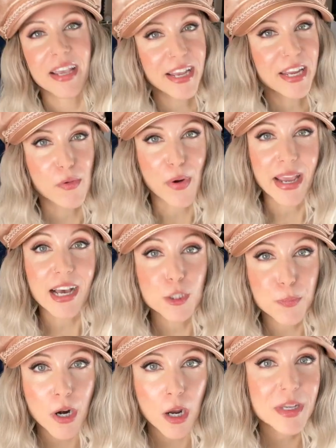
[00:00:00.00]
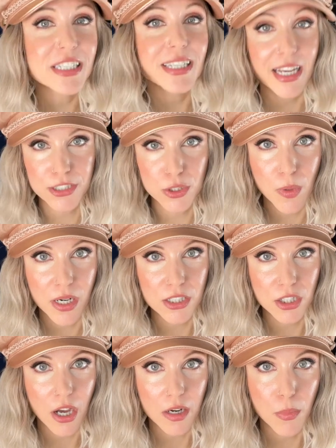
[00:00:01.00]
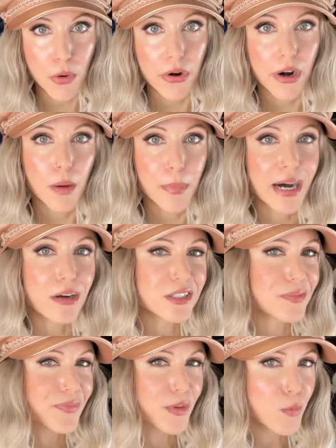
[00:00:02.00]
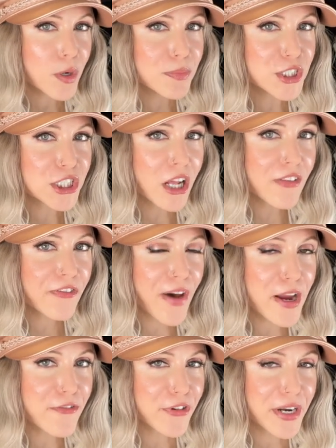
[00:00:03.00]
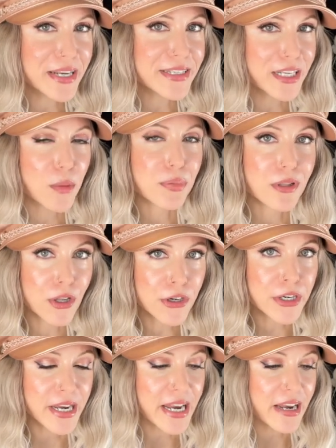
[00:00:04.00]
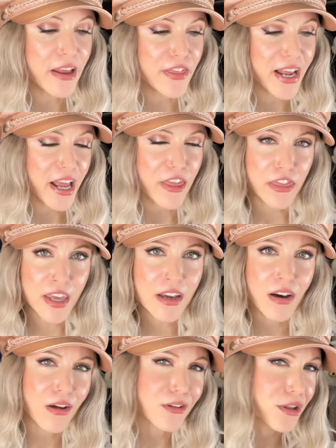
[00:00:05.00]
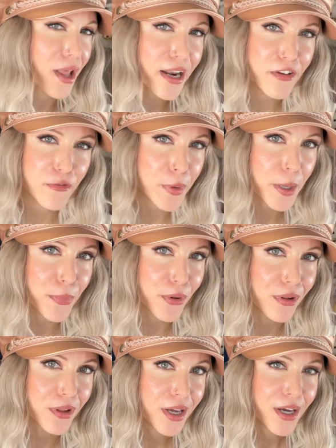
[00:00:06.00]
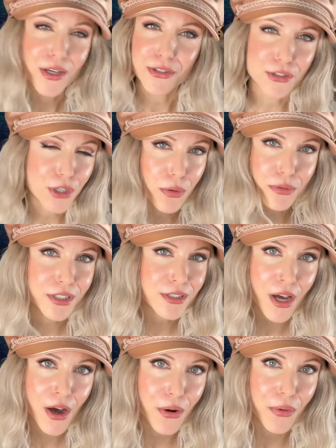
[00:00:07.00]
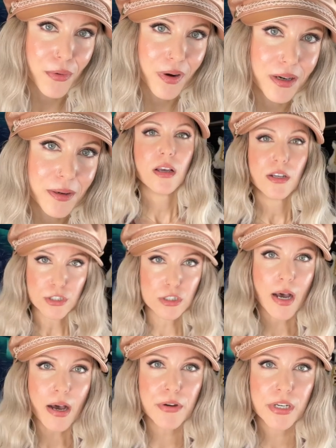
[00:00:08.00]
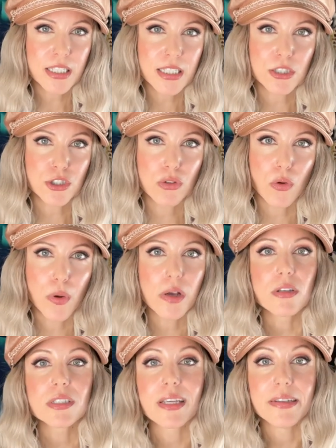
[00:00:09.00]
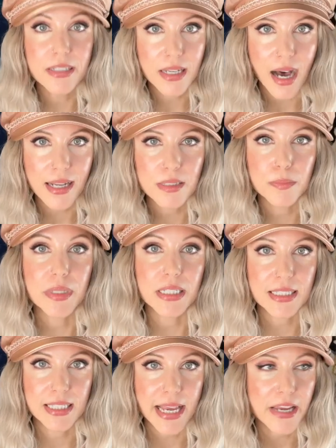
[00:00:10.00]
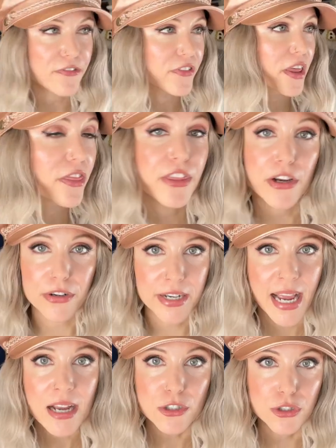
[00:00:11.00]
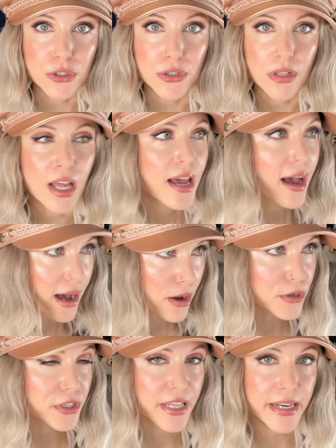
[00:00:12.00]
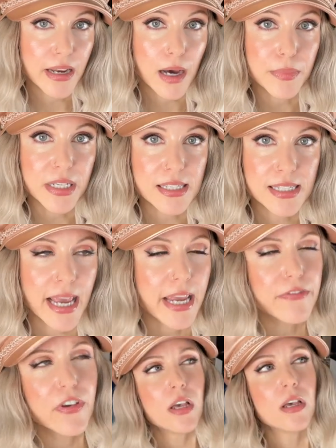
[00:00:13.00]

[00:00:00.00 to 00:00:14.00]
Anyway, as promised, I do want to talk more about what Michelle Pfeiffer ended up learning that I think a lot of people don't know. So how could essential oils not be safe? They're natural. How could they not be safe?